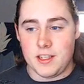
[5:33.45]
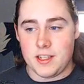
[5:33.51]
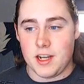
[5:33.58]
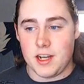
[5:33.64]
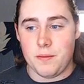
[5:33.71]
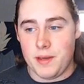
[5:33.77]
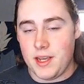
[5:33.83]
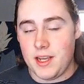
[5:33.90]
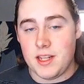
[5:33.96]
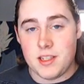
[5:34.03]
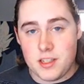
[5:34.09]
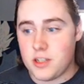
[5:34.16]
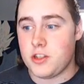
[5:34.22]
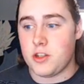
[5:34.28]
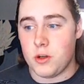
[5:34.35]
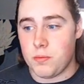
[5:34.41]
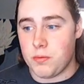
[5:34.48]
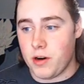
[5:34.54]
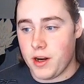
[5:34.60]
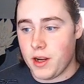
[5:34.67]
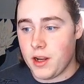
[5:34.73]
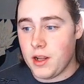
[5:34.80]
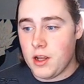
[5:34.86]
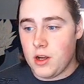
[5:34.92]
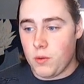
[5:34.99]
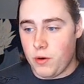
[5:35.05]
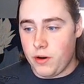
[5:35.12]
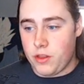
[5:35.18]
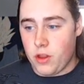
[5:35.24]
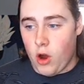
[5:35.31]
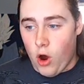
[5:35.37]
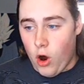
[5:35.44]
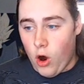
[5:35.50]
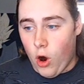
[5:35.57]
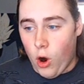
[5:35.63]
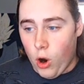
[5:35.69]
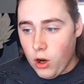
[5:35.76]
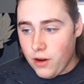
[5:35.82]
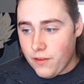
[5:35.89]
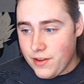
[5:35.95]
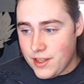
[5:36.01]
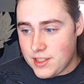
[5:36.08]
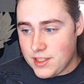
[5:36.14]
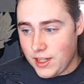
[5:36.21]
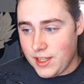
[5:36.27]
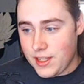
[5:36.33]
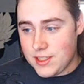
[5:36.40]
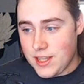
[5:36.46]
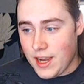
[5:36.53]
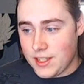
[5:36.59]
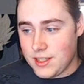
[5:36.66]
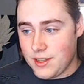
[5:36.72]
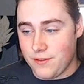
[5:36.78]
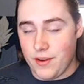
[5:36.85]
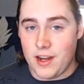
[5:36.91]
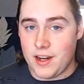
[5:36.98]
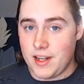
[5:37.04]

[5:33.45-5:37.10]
He's going to be insta-supering with all of his links active,